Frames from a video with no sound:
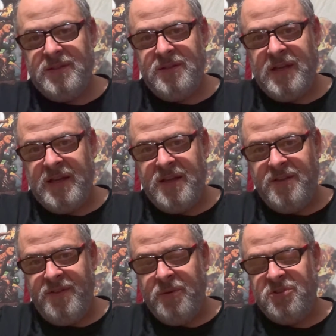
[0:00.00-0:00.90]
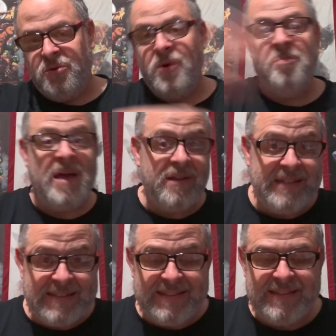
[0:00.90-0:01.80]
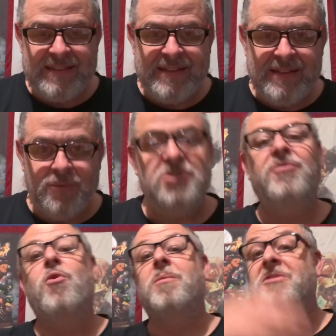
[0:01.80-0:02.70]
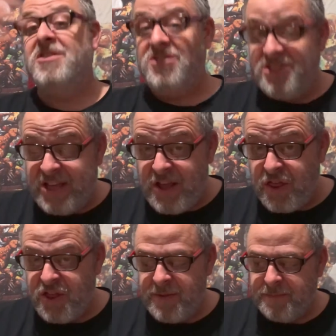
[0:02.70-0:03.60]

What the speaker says: there was a rebellion which formed the Sith.